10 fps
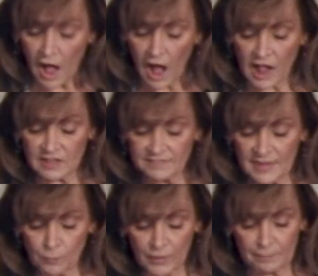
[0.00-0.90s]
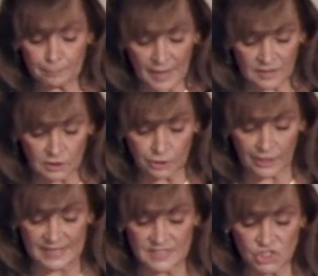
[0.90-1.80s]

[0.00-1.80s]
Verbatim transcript: all of them with buckler and